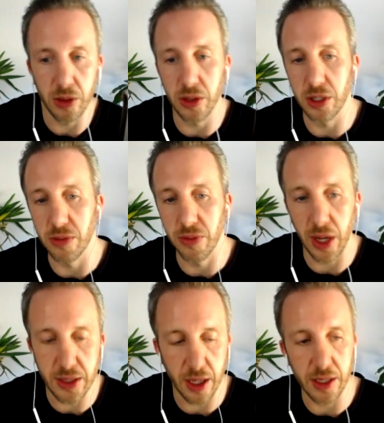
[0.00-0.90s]
the
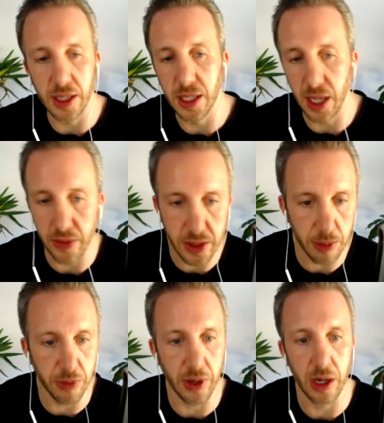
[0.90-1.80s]
device ID, other type
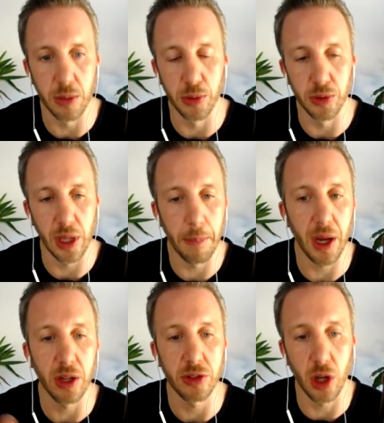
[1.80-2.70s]
of variables get passed